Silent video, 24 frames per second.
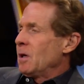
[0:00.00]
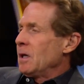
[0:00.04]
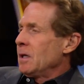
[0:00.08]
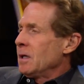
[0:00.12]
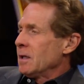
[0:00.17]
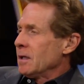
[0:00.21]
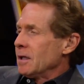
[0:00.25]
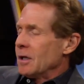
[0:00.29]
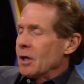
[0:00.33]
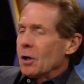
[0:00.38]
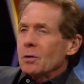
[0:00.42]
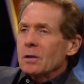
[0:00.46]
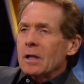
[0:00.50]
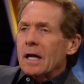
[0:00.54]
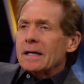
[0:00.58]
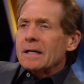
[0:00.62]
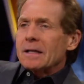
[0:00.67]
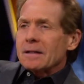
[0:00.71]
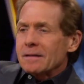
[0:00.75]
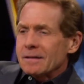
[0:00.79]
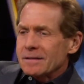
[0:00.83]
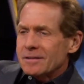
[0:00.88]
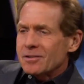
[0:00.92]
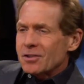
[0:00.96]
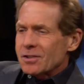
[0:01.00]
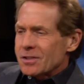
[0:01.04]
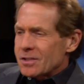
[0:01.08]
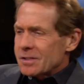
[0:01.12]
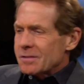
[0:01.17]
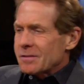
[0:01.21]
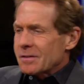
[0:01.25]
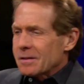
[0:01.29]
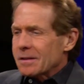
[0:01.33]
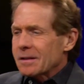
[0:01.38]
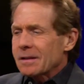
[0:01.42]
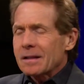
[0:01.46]
Yeah. You know, like, let's
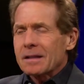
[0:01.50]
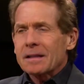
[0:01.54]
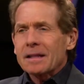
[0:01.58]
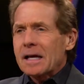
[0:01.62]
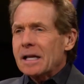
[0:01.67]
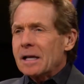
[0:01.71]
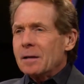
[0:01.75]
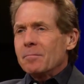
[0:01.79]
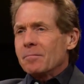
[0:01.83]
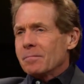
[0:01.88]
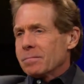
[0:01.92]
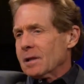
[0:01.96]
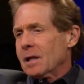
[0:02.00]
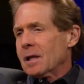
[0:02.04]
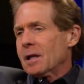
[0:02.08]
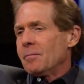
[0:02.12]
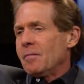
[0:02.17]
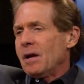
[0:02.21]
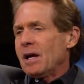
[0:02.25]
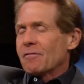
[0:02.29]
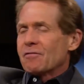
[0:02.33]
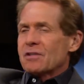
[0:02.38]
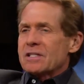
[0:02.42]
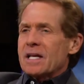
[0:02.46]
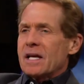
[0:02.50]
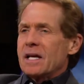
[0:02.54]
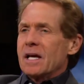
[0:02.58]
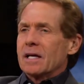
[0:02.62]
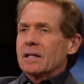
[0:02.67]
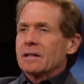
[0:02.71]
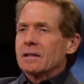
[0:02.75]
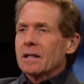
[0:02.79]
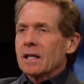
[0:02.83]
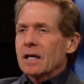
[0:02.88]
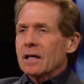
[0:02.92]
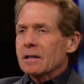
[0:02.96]
just let him have his
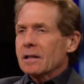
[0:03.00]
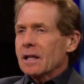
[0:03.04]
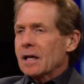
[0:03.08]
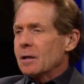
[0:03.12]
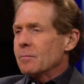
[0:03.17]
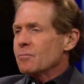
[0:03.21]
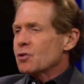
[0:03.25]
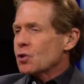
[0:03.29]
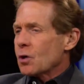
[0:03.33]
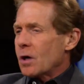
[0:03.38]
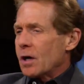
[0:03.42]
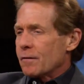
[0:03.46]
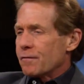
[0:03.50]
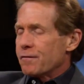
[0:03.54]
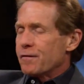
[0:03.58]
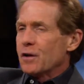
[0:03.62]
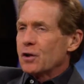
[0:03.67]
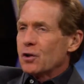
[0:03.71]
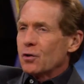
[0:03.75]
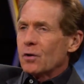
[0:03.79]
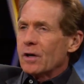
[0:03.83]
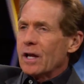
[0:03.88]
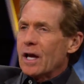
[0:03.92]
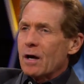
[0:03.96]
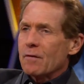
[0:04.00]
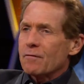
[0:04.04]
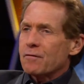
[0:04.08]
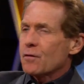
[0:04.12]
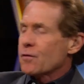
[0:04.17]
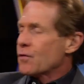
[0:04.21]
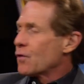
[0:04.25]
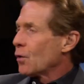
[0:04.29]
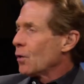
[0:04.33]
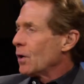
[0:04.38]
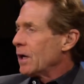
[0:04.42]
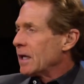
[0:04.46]
head. Right. Let him try to figure it out for
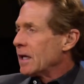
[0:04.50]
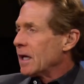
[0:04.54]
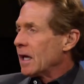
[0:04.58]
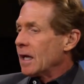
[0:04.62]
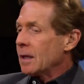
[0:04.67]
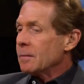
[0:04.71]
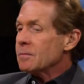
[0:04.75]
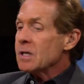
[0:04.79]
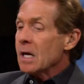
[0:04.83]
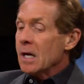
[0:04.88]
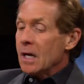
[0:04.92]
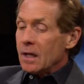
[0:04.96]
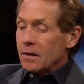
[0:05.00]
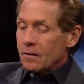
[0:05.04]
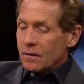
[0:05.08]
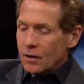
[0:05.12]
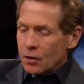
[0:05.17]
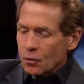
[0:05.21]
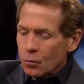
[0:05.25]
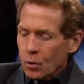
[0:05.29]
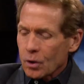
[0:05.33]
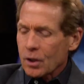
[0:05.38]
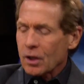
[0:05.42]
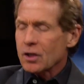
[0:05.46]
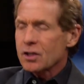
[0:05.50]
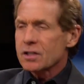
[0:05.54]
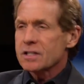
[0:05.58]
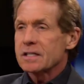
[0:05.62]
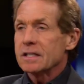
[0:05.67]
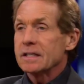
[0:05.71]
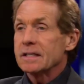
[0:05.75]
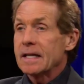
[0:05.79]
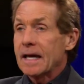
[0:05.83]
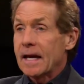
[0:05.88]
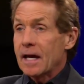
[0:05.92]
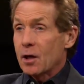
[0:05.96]
30 games. Then we're going to
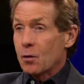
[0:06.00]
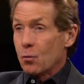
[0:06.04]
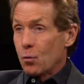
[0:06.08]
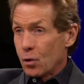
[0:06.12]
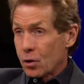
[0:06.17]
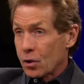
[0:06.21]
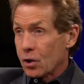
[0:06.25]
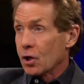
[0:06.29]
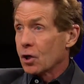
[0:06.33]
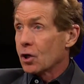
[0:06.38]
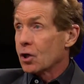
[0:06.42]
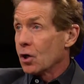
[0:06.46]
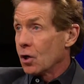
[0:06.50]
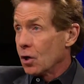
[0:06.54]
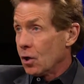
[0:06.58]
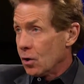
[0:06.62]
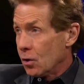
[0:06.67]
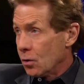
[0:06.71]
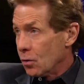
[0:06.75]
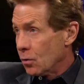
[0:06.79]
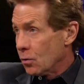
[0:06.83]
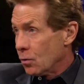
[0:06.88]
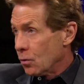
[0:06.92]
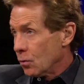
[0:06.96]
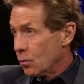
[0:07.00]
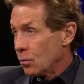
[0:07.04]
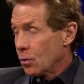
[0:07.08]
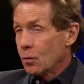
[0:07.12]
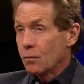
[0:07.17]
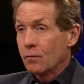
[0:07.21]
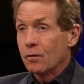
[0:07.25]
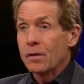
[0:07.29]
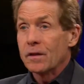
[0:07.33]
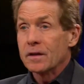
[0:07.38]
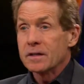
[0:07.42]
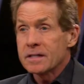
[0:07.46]
sit down, we're going to go
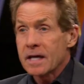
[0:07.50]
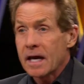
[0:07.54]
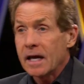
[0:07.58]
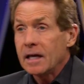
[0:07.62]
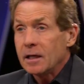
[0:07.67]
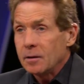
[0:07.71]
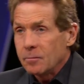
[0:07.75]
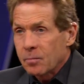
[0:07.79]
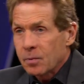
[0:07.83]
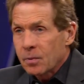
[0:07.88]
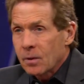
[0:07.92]
over the tape.